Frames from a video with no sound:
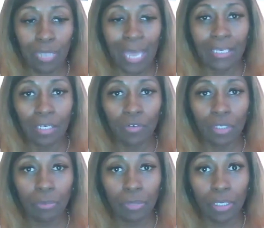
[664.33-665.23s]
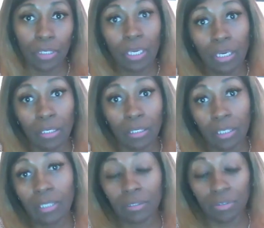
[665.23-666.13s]
not literally, but yeah,
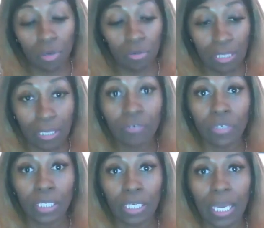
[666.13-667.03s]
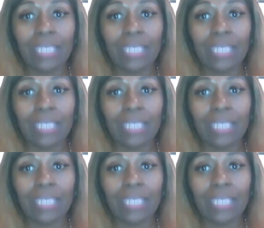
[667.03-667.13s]
literally.